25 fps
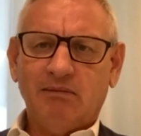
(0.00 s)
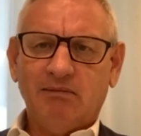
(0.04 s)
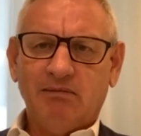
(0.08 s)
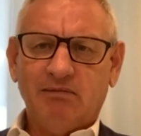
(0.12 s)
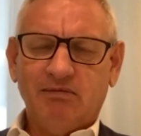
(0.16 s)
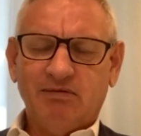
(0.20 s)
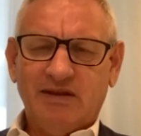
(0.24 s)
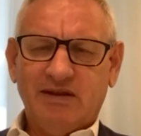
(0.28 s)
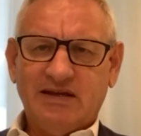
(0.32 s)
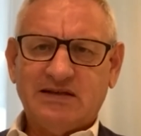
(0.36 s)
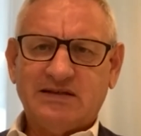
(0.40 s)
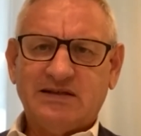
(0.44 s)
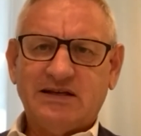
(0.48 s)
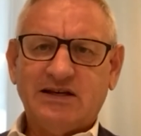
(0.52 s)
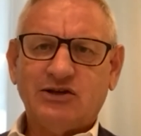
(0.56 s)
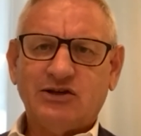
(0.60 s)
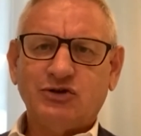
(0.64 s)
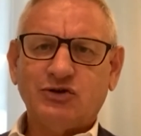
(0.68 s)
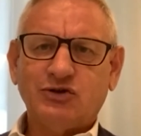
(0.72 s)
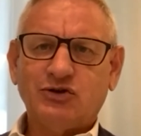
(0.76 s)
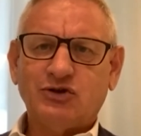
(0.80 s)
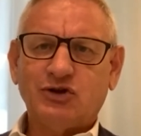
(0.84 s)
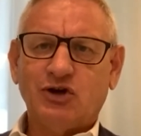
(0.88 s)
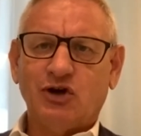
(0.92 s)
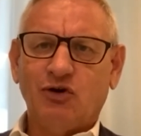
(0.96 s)
these
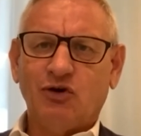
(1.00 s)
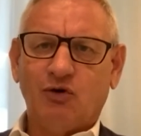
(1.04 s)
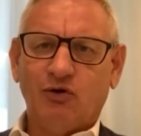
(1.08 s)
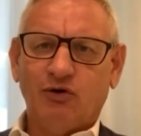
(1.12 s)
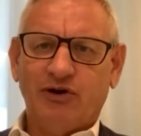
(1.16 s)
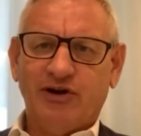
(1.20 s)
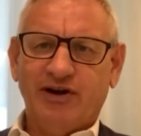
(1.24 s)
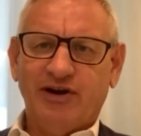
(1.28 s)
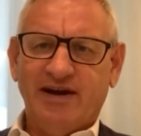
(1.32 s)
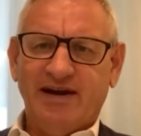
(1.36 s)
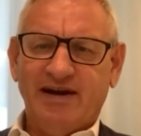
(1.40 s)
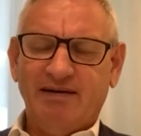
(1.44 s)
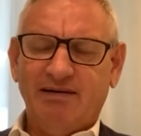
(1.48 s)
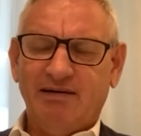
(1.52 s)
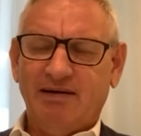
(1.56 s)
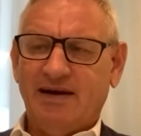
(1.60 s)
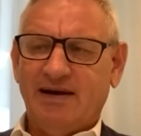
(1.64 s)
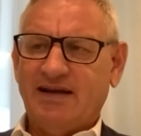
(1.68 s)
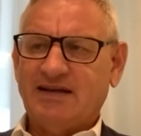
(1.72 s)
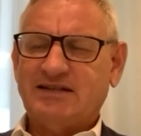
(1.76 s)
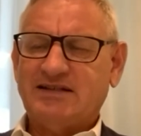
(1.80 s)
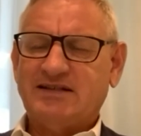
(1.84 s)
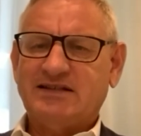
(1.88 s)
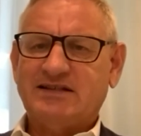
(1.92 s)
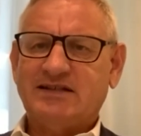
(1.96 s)
issues are not
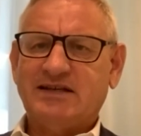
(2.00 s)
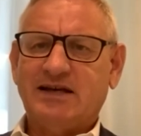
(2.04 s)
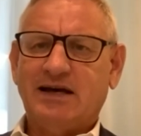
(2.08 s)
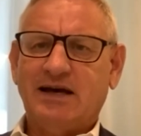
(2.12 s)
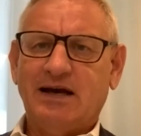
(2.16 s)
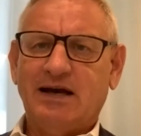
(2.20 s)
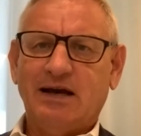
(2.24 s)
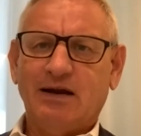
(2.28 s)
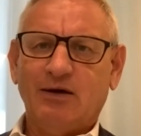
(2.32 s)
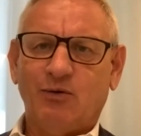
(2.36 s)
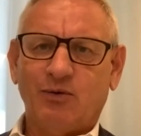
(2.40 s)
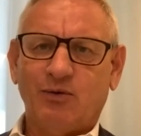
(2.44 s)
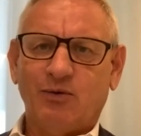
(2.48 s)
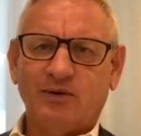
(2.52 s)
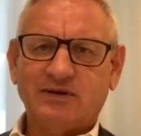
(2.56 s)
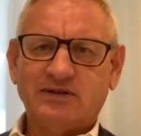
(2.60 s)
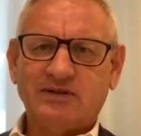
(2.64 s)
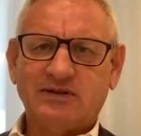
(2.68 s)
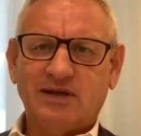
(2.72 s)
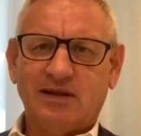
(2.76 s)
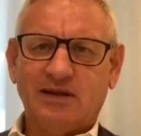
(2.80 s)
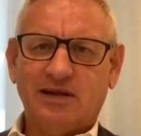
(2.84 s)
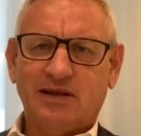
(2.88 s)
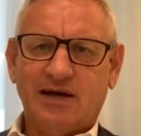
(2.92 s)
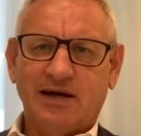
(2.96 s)
necessarily
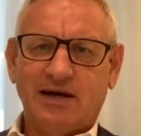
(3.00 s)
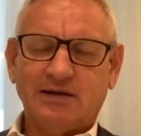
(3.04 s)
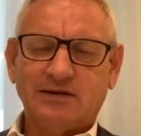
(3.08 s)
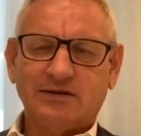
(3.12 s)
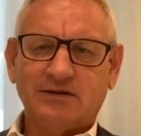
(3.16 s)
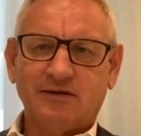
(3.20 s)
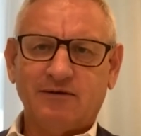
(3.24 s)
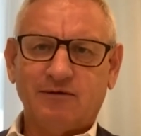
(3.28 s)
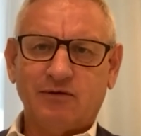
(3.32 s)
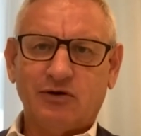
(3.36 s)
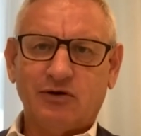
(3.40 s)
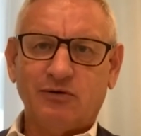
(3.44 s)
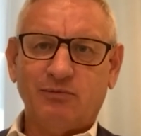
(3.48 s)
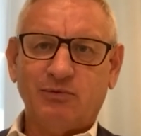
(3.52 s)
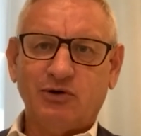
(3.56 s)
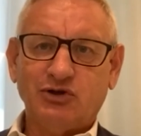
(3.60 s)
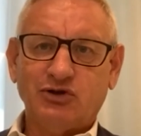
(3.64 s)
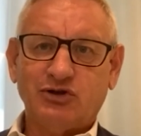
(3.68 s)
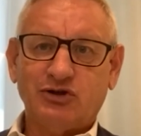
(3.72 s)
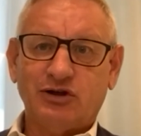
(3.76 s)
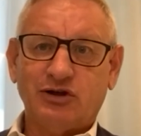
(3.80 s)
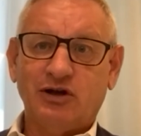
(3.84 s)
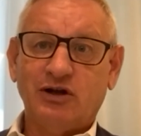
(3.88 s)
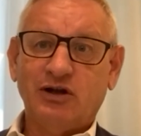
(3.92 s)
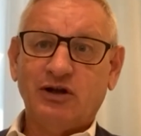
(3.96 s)
always in the hands of the
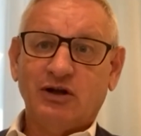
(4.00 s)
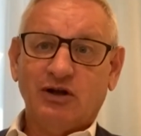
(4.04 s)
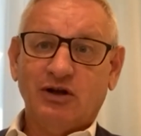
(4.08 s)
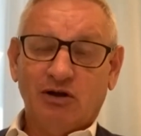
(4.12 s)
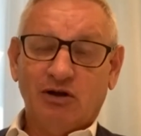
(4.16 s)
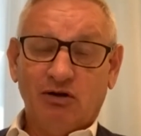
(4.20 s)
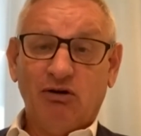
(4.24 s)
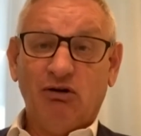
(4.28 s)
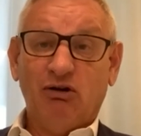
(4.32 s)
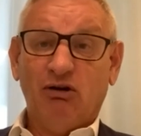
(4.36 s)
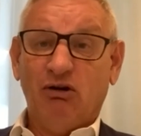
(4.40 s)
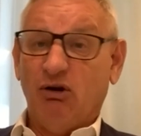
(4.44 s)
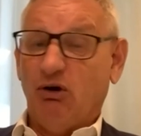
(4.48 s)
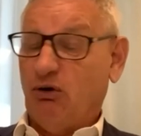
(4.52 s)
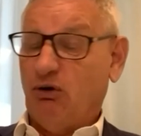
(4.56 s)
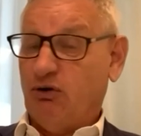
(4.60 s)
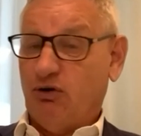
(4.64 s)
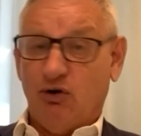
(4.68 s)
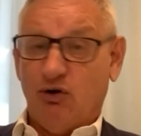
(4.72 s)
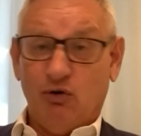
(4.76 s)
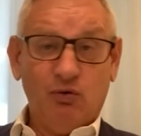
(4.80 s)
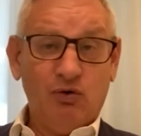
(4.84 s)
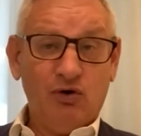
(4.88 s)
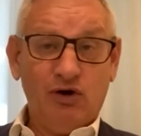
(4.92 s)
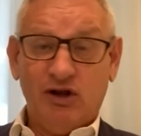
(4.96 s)
Commission, not
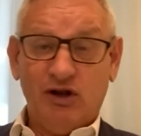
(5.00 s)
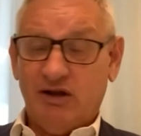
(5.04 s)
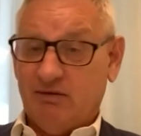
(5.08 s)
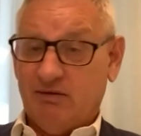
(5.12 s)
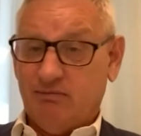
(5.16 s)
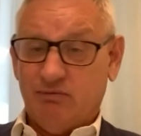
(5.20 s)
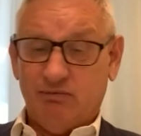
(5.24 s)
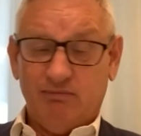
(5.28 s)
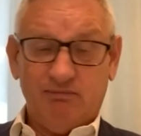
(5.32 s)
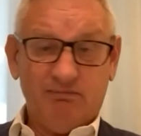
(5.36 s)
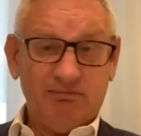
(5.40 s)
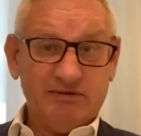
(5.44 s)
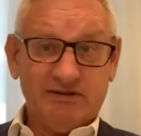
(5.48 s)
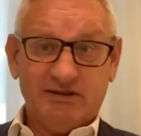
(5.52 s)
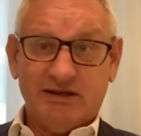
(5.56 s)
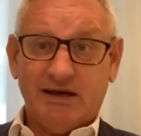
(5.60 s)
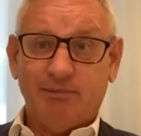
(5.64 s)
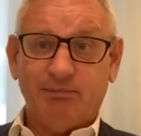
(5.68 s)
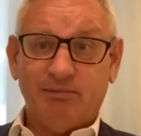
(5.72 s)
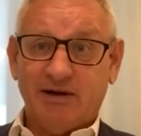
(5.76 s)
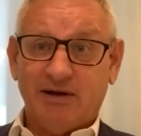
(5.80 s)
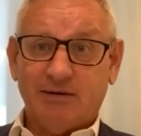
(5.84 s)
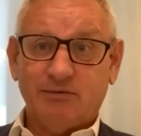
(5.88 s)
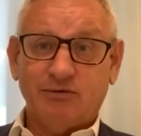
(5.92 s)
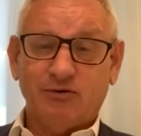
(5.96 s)
only in
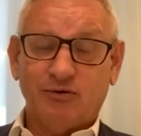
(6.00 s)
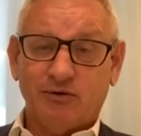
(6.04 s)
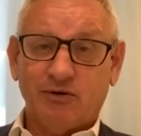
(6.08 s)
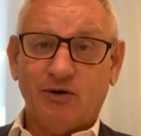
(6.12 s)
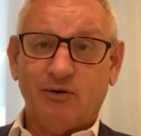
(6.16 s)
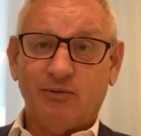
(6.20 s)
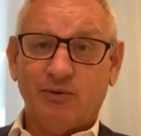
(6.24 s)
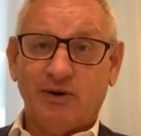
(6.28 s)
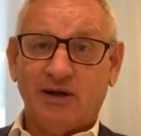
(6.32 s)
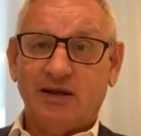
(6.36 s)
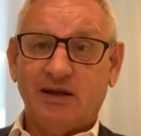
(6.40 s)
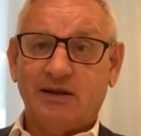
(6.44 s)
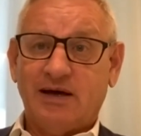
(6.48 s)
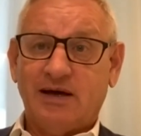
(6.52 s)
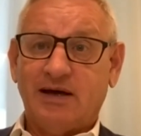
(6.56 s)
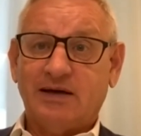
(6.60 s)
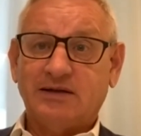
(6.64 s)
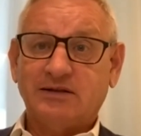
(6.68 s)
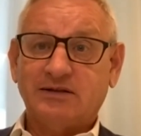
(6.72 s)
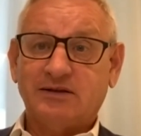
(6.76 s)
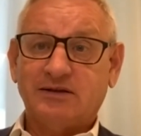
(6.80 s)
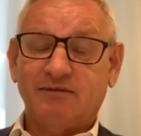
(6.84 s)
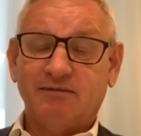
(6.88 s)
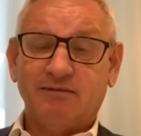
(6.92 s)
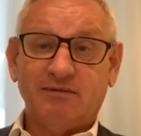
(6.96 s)
the
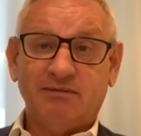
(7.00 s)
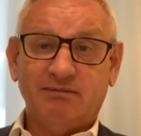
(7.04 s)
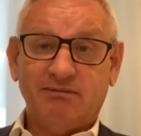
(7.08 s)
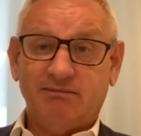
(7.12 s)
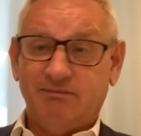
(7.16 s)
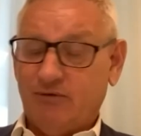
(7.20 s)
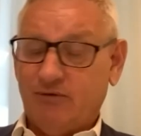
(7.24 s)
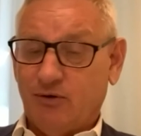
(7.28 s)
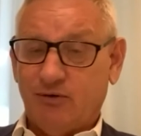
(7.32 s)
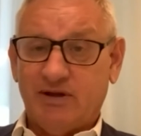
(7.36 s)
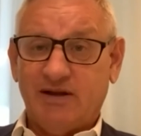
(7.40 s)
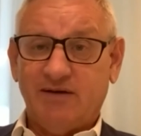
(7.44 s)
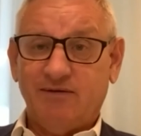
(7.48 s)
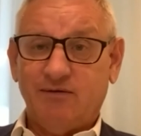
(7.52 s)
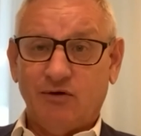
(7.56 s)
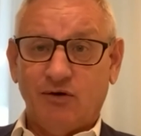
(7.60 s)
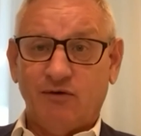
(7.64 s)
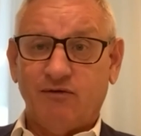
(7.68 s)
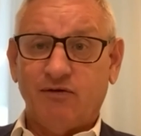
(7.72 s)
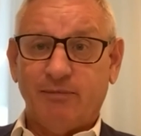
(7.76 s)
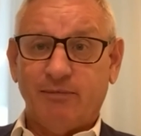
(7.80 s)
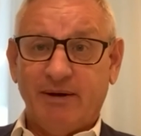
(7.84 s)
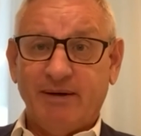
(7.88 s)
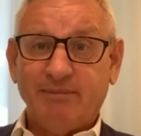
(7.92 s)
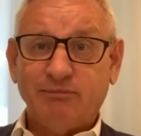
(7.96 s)
hands of, not even
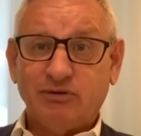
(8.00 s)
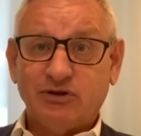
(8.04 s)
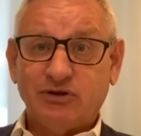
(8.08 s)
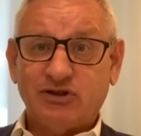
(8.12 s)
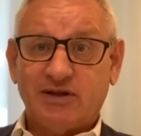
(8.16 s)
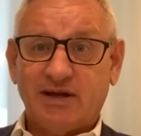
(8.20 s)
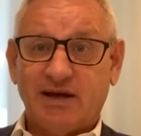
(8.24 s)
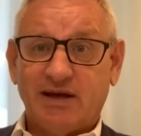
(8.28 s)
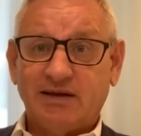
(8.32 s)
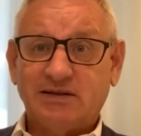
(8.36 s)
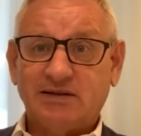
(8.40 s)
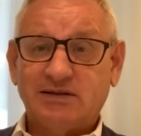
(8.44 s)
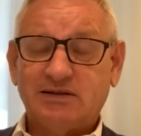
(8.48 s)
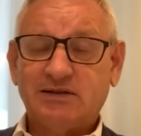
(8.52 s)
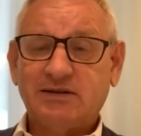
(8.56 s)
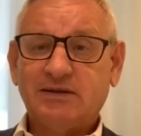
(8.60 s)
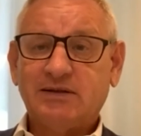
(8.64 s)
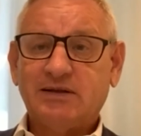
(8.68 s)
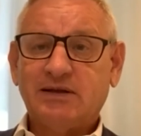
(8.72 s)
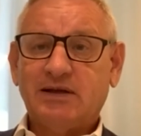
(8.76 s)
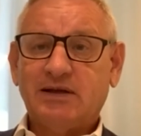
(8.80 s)
of the member states,